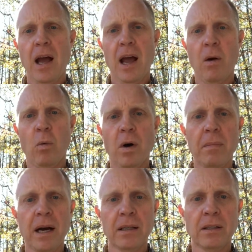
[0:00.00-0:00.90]
and 1
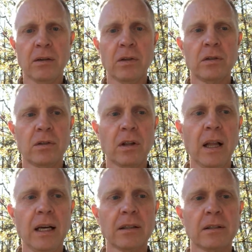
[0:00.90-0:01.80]
bag of silver to the
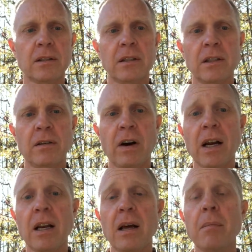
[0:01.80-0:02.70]
last,
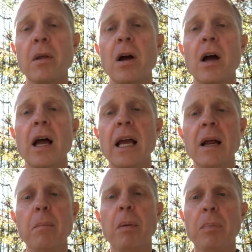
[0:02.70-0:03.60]
dividing them
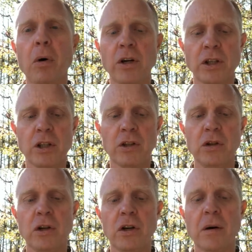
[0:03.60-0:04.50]
in proportion
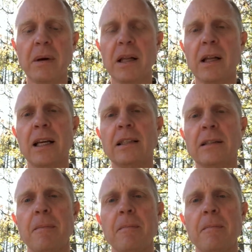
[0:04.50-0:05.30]
to their abilities.